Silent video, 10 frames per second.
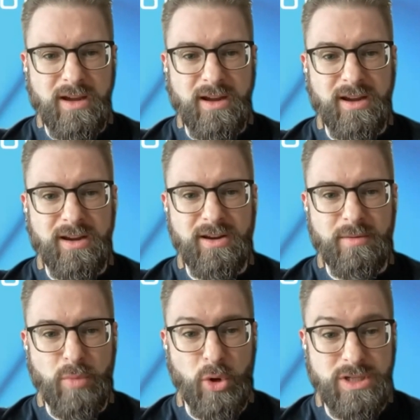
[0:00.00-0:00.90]

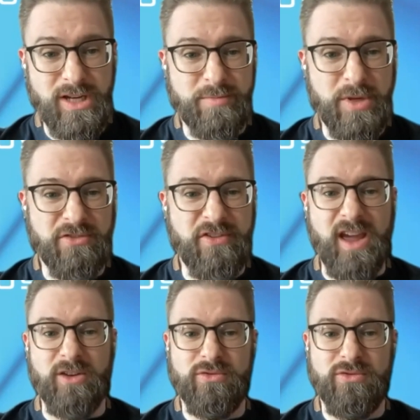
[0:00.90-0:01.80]
I personally have been a
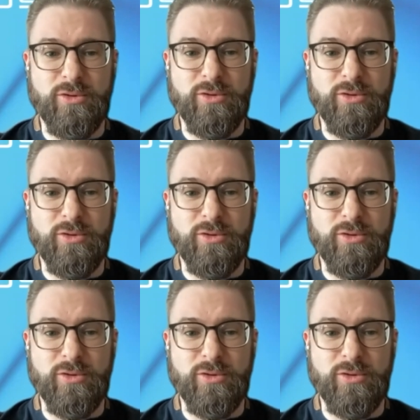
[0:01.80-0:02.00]
fan of